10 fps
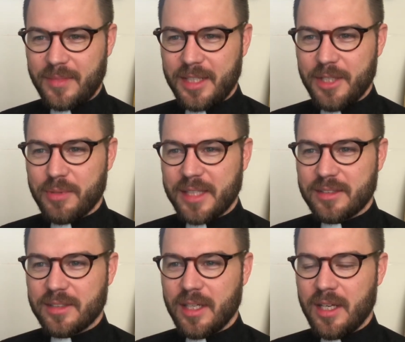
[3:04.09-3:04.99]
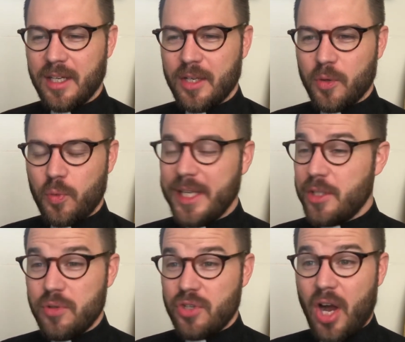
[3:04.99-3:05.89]
He writes, "We
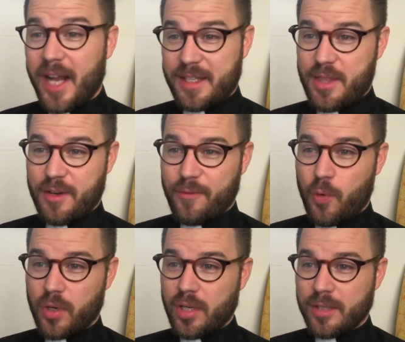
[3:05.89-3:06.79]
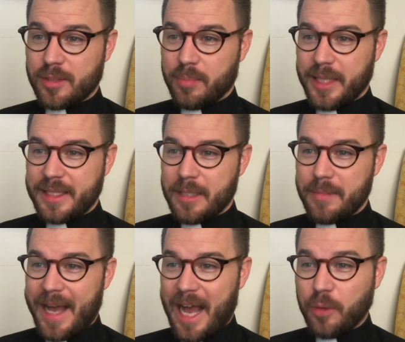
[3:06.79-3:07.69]
do not, therefore, contemplate
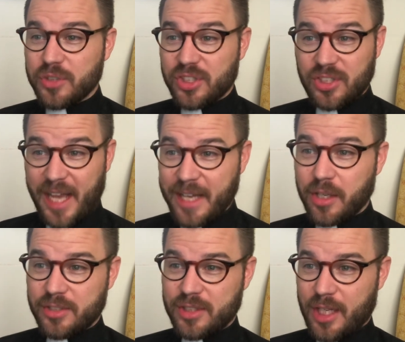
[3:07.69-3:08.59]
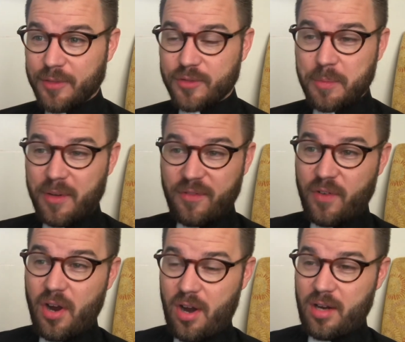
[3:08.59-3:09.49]
him outside ourselves from
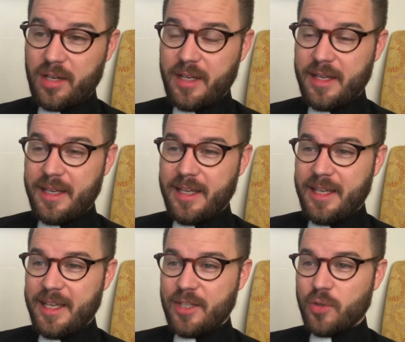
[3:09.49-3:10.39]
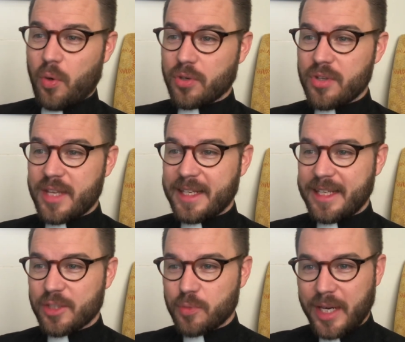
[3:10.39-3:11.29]
afar, in order that
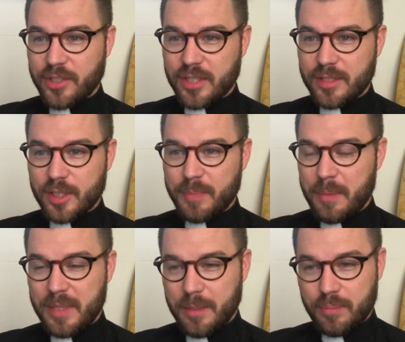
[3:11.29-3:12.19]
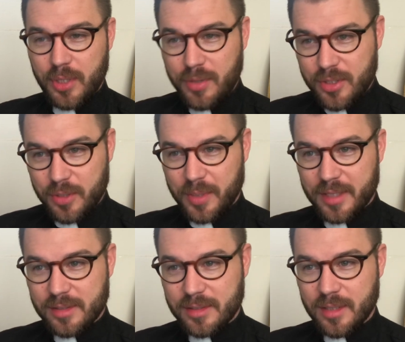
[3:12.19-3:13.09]
his righteousness may be imputed to
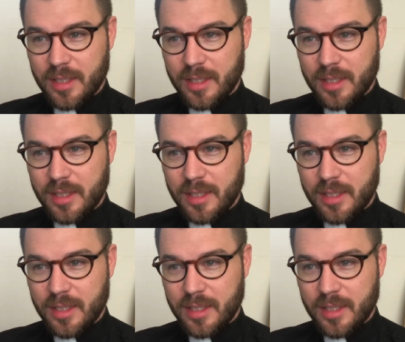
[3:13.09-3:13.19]
us,